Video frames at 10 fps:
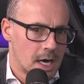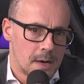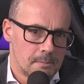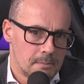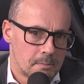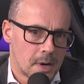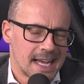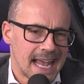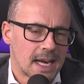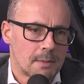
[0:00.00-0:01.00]
Um,
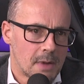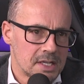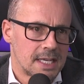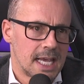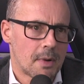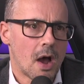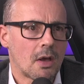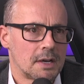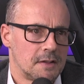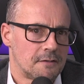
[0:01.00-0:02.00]
but again, I must keep
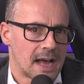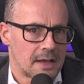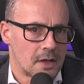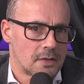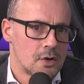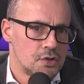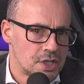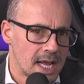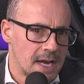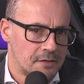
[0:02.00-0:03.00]
highlighting the fact that
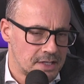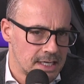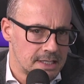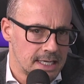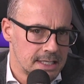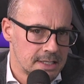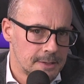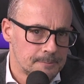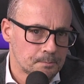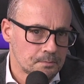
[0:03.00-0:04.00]
those shared facilities